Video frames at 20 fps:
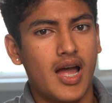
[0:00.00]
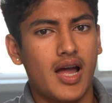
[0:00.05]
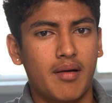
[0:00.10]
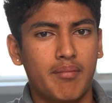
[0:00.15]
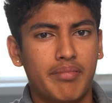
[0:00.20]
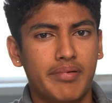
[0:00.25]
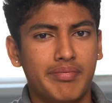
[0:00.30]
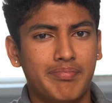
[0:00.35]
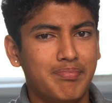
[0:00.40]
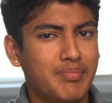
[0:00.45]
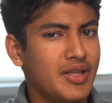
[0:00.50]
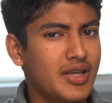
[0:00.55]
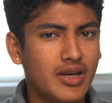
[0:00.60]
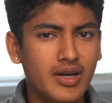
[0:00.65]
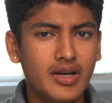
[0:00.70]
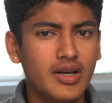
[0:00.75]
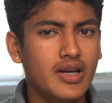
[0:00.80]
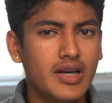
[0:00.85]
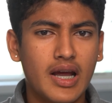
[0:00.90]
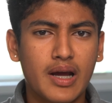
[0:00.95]
app. They
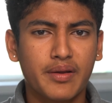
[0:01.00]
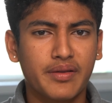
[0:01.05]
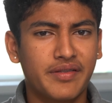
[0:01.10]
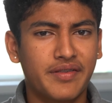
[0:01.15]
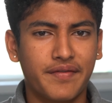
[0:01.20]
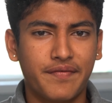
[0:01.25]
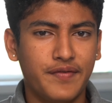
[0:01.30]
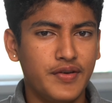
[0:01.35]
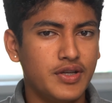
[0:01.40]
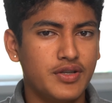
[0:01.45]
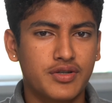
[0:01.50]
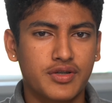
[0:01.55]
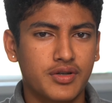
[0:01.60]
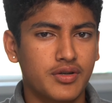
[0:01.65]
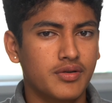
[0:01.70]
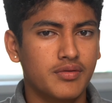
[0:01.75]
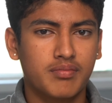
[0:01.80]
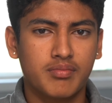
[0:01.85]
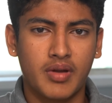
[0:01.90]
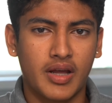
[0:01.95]
didn't announce a
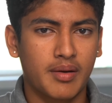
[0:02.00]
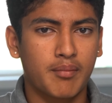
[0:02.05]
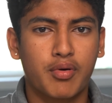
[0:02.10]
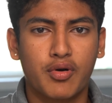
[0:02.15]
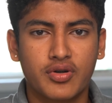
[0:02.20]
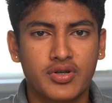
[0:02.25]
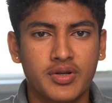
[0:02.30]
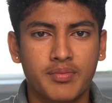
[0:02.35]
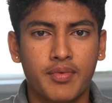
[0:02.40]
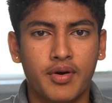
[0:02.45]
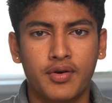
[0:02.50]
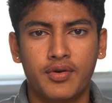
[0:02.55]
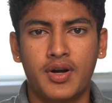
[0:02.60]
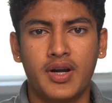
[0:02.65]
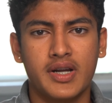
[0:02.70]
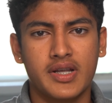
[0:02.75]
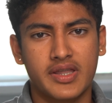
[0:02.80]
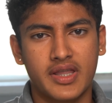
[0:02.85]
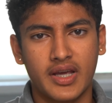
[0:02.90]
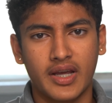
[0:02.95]
feature like portrait mode or
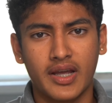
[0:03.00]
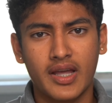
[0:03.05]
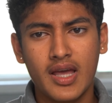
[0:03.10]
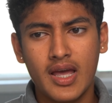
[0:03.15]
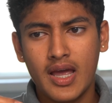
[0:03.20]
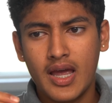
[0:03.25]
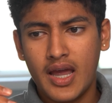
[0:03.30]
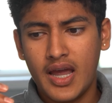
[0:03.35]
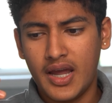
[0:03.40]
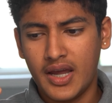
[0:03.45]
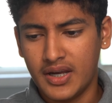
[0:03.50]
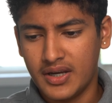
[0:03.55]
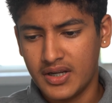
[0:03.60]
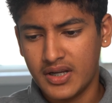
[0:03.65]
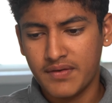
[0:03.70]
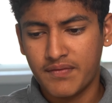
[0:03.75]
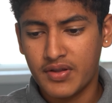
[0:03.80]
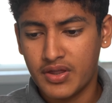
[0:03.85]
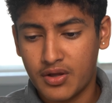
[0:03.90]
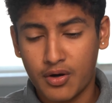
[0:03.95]
anything, and
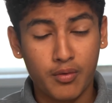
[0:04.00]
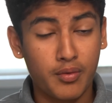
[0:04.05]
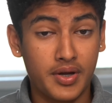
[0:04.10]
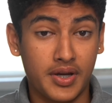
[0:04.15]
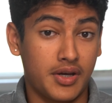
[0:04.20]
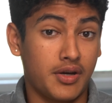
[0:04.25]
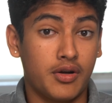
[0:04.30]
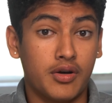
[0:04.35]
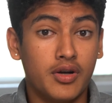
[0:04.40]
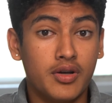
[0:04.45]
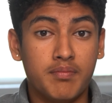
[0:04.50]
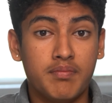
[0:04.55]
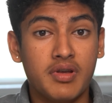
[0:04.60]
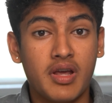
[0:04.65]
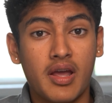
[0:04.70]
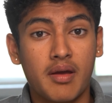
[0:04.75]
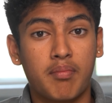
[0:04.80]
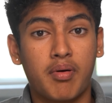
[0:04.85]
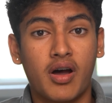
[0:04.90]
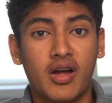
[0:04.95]
even though it could
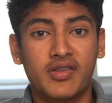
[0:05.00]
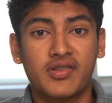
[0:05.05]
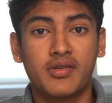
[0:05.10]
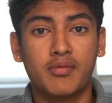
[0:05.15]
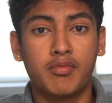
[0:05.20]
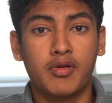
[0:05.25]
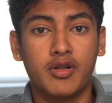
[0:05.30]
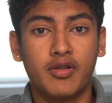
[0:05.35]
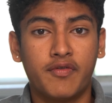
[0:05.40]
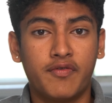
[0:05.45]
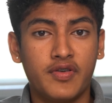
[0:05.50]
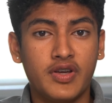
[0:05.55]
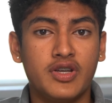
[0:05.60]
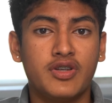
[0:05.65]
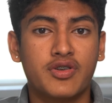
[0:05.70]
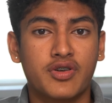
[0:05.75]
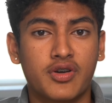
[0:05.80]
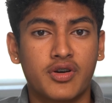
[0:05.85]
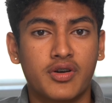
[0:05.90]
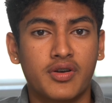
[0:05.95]
be a possible
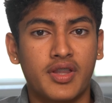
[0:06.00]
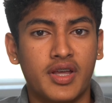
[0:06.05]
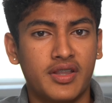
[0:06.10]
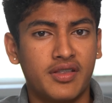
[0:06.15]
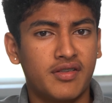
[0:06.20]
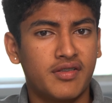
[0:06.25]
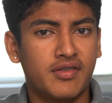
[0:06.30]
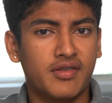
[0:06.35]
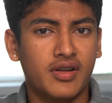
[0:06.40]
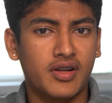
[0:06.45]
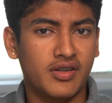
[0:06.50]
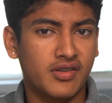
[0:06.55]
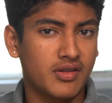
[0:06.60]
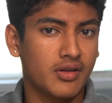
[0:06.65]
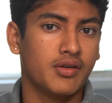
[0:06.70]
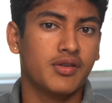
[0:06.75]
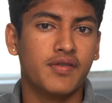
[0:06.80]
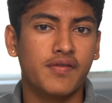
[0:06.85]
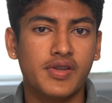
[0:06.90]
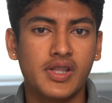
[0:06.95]
feature that's
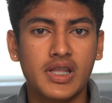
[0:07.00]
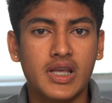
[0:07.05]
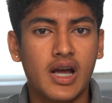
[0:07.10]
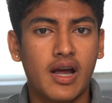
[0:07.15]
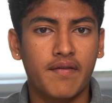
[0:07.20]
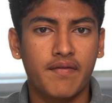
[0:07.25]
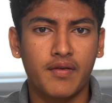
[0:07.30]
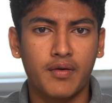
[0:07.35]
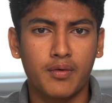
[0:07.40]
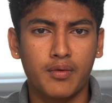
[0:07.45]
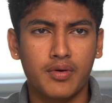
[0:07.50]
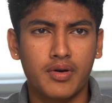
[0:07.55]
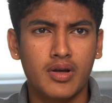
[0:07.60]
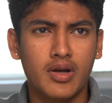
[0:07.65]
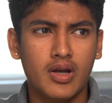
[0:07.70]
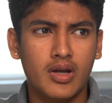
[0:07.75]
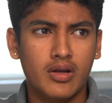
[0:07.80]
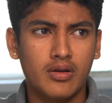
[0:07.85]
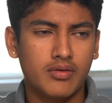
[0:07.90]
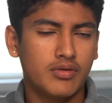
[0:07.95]
exclusive to
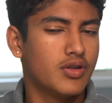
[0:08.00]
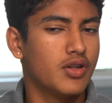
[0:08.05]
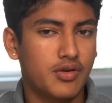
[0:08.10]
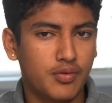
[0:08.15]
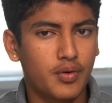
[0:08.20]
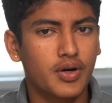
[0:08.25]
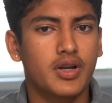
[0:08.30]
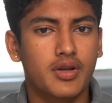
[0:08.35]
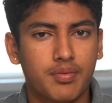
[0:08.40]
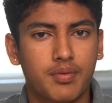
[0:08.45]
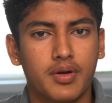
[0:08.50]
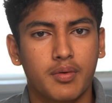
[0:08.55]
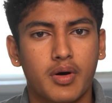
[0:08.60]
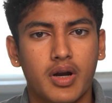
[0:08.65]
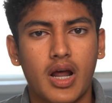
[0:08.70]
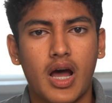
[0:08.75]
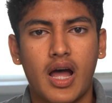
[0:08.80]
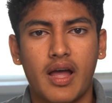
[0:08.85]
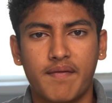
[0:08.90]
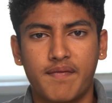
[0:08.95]
the
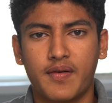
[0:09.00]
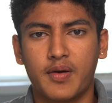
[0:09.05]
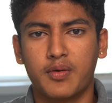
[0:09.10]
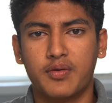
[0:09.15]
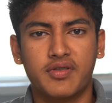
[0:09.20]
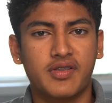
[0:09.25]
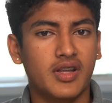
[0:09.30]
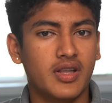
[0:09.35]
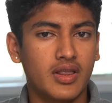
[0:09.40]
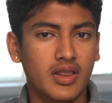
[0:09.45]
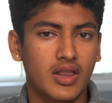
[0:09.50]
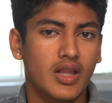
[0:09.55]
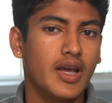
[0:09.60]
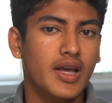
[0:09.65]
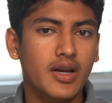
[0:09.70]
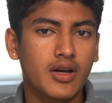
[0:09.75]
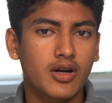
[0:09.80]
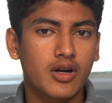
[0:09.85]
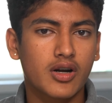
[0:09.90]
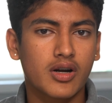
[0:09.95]
2021 iPhones and
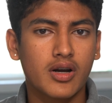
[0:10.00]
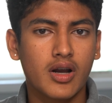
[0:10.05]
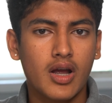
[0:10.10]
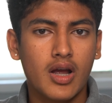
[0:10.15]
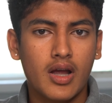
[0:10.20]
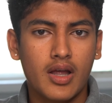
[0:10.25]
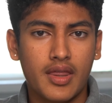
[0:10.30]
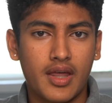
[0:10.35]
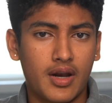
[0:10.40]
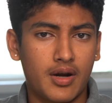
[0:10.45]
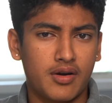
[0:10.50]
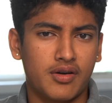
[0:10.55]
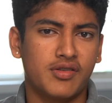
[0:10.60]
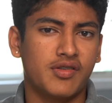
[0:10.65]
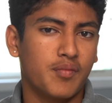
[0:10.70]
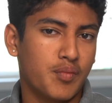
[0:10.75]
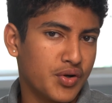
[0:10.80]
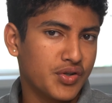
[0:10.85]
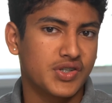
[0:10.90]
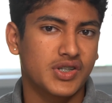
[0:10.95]
later that are
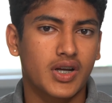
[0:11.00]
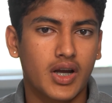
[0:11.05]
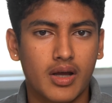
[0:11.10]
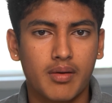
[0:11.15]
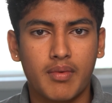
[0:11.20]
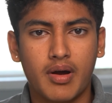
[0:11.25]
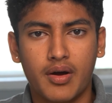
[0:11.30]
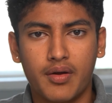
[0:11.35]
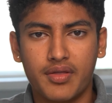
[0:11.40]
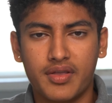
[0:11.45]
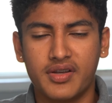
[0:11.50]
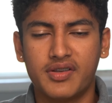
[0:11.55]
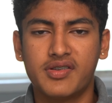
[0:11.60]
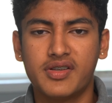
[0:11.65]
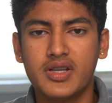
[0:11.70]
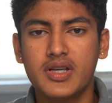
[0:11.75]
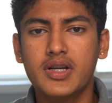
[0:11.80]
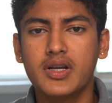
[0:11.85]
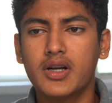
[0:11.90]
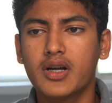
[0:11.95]
supposed to come out
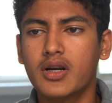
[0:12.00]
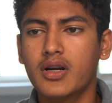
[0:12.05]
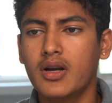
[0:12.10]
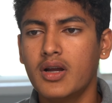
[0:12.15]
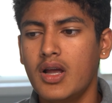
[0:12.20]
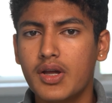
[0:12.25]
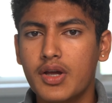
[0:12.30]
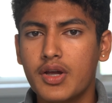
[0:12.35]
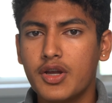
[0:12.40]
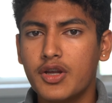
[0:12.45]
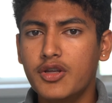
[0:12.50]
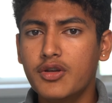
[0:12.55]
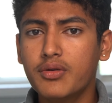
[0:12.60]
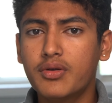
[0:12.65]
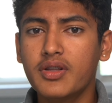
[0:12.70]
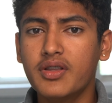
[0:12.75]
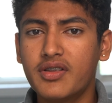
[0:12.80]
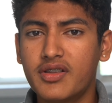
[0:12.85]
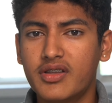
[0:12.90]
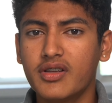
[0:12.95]
this year, you
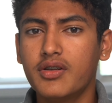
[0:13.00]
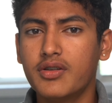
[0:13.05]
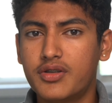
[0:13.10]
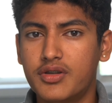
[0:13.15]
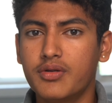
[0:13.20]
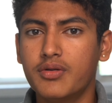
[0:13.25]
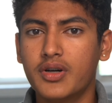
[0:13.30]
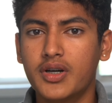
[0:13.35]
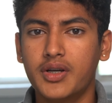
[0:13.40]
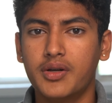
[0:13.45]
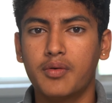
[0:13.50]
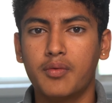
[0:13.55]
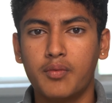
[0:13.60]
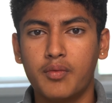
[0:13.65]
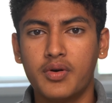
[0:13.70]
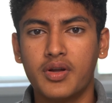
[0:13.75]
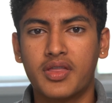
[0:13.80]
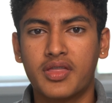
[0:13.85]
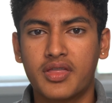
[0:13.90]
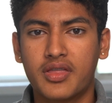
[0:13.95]
can still do it
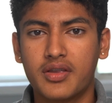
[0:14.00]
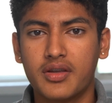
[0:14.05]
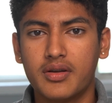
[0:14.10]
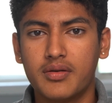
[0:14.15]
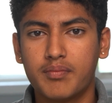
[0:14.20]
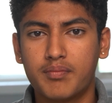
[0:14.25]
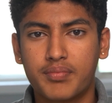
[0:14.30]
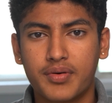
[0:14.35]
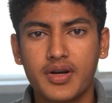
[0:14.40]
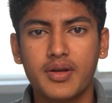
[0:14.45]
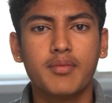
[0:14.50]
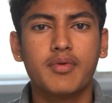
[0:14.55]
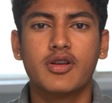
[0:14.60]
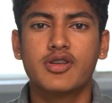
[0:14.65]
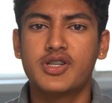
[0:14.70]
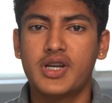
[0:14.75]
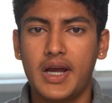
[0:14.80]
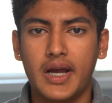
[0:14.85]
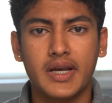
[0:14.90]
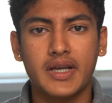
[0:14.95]
with pretty
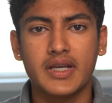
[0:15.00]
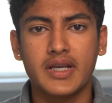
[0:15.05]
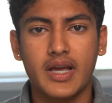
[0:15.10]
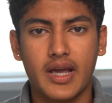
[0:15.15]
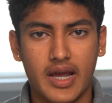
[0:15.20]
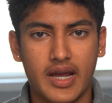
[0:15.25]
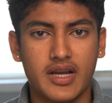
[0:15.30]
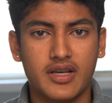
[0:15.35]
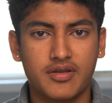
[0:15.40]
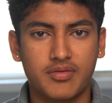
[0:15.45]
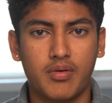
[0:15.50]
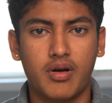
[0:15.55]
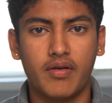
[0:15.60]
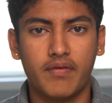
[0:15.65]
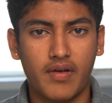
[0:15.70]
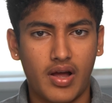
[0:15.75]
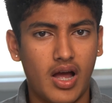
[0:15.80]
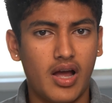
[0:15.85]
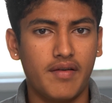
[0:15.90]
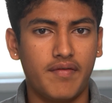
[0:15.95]
much any
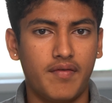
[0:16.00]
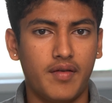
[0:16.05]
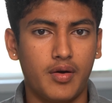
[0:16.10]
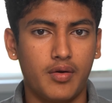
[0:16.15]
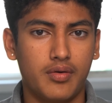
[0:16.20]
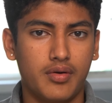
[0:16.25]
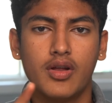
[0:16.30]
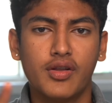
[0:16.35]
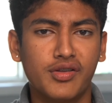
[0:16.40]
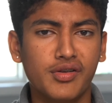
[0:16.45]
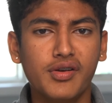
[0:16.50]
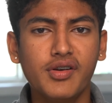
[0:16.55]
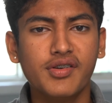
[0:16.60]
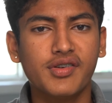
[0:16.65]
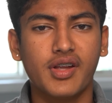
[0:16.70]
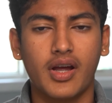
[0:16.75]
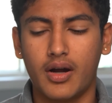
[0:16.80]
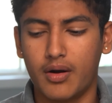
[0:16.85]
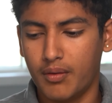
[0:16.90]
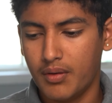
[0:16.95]
A12 iPhone. So
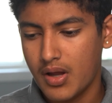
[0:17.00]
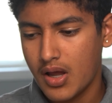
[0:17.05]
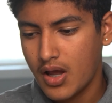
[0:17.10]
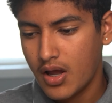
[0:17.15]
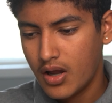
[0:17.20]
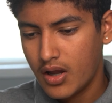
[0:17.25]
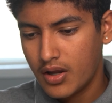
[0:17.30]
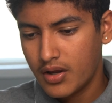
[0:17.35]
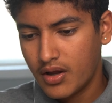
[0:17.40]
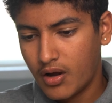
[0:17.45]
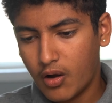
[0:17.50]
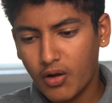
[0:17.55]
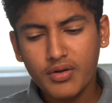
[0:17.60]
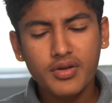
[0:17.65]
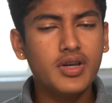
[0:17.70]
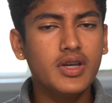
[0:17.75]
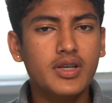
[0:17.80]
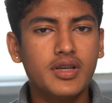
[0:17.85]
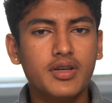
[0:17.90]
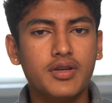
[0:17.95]
here's how. All
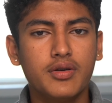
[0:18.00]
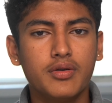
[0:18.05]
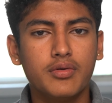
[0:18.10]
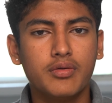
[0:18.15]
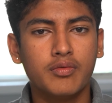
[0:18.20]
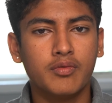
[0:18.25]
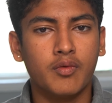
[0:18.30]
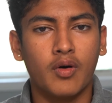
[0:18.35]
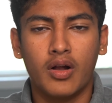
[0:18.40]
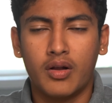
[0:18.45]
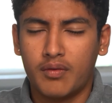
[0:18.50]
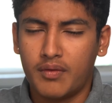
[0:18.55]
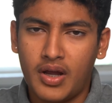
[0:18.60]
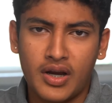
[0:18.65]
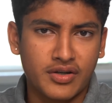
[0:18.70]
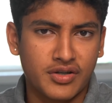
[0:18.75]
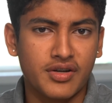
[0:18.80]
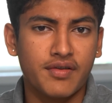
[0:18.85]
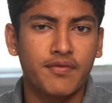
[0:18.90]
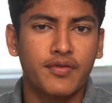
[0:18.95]
you need to do,
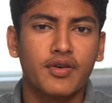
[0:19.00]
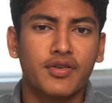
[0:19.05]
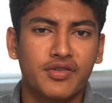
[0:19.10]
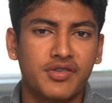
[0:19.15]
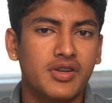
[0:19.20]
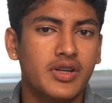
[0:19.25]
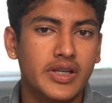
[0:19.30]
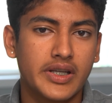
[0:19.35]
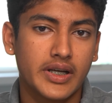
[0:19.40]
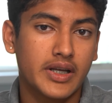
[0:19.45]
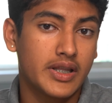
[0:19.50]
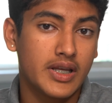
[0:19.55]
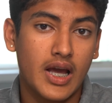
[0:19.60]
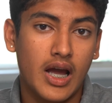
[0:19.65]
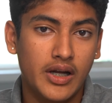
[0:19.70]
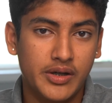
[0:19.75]
first you need to get the